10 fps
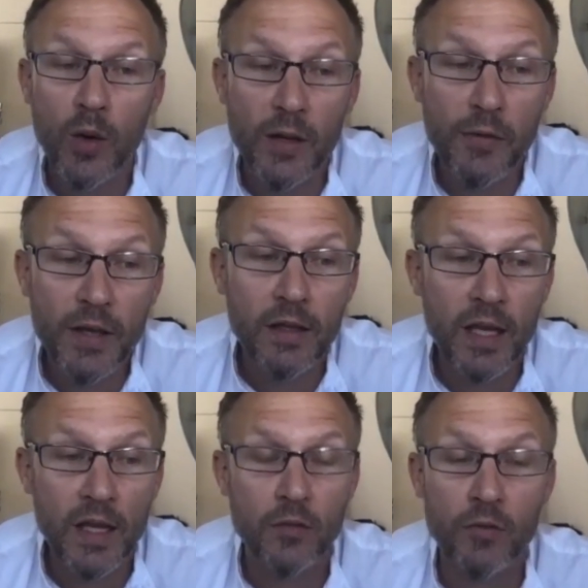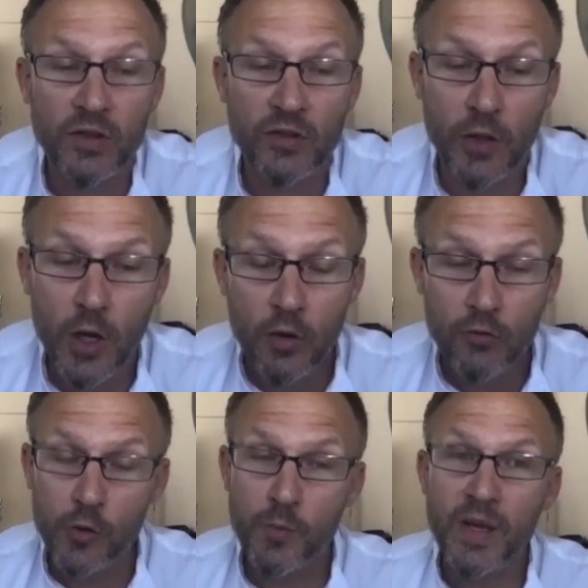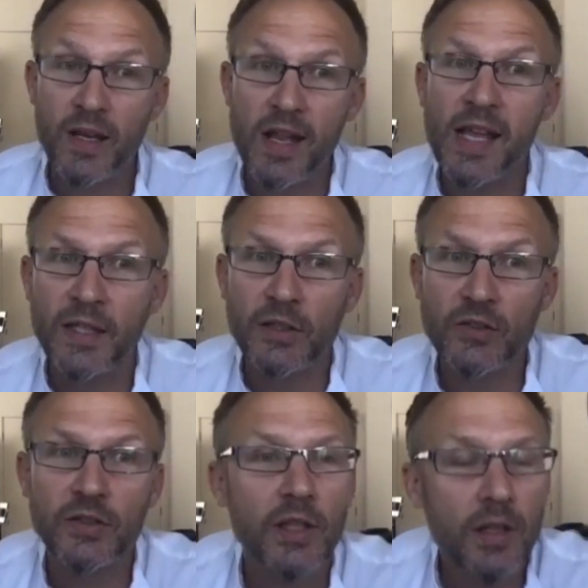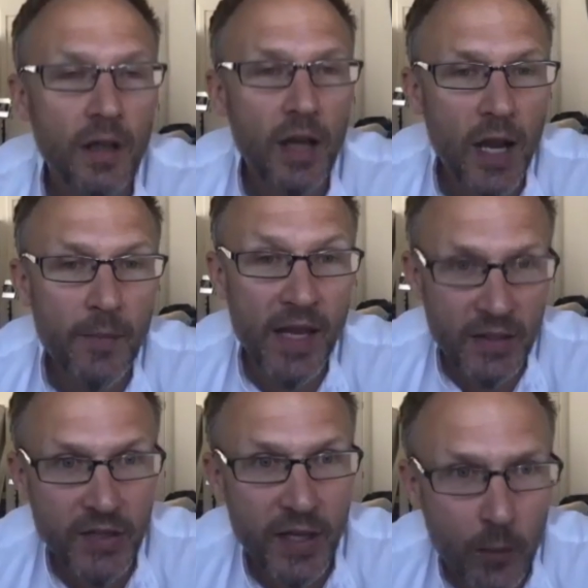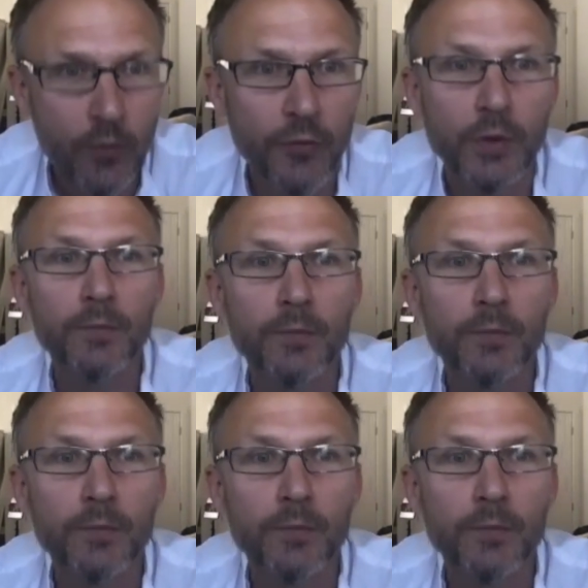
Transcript: And I think here the risk grouping is helpful.